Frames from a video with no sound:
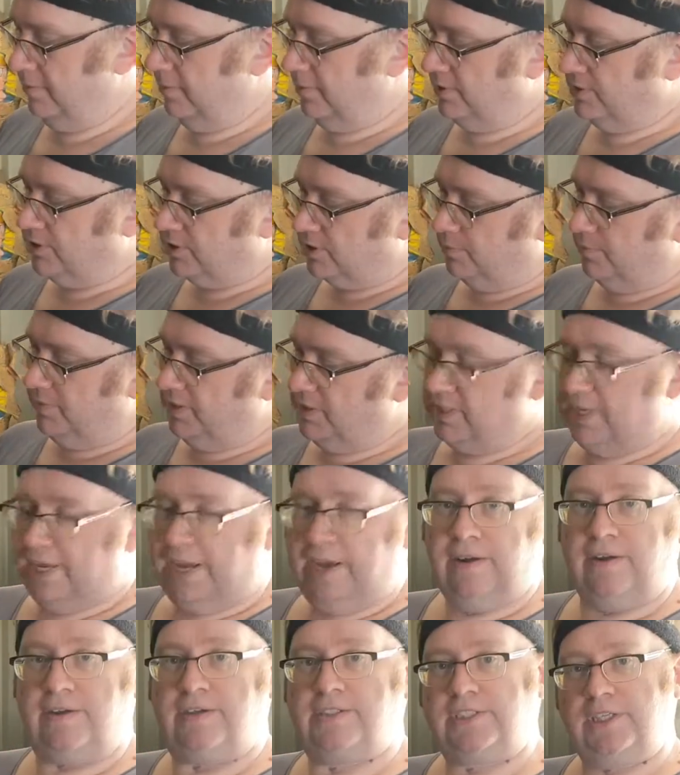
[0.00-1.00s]
when some of these
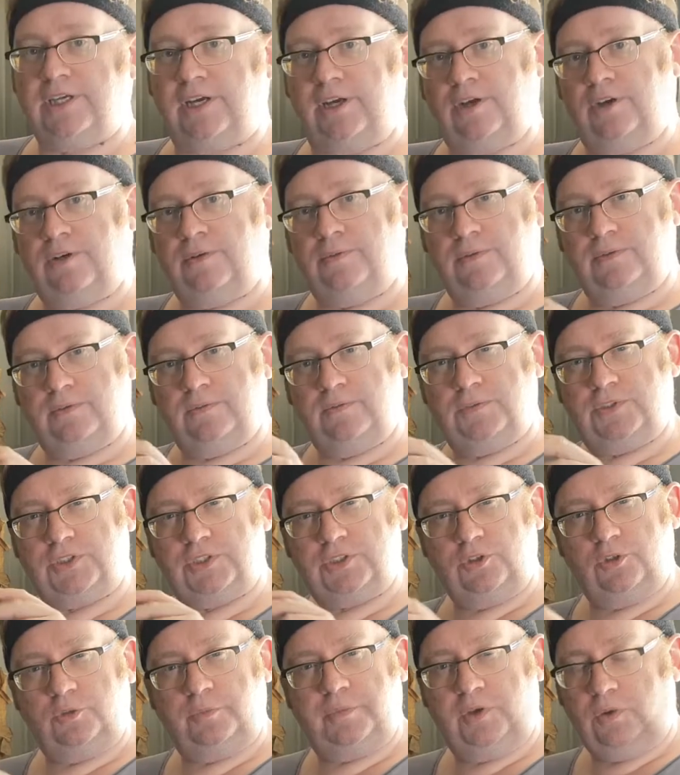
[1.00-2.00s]
areas are
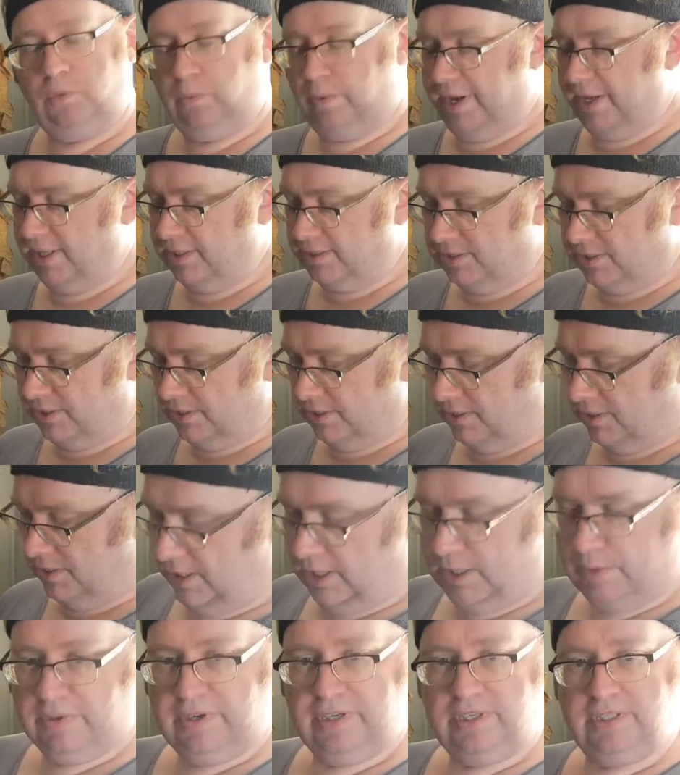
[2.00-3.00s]
still a bit wet,
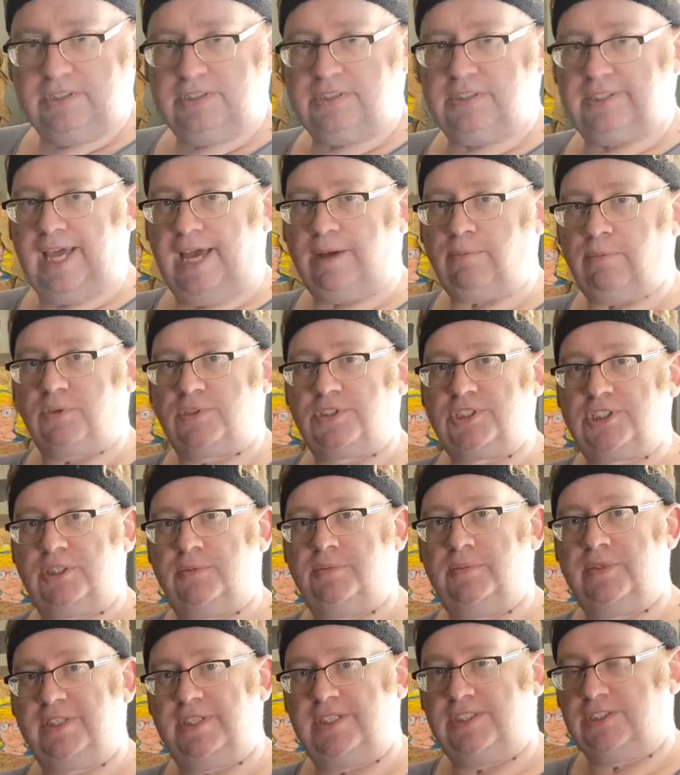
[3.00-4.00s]
I'm going to dabble
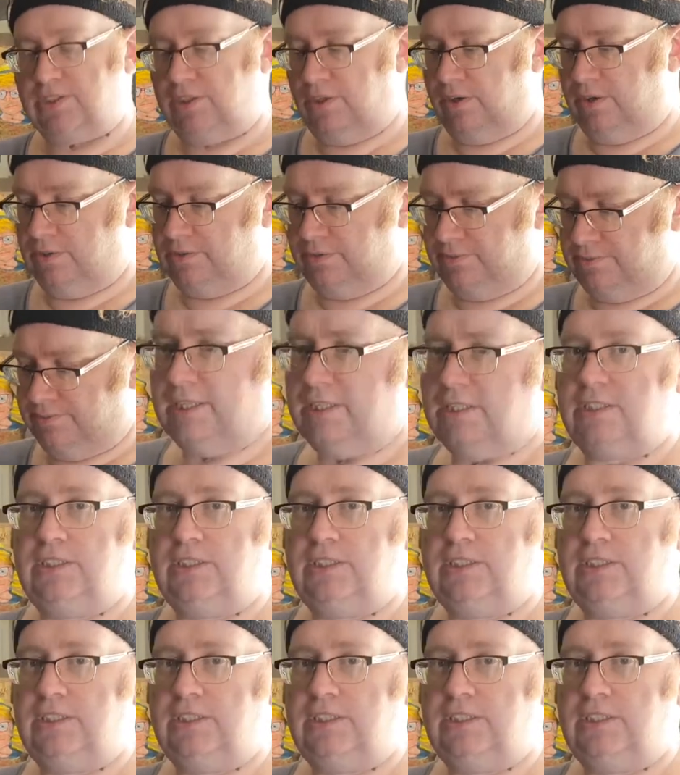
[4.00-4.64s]
some of this on,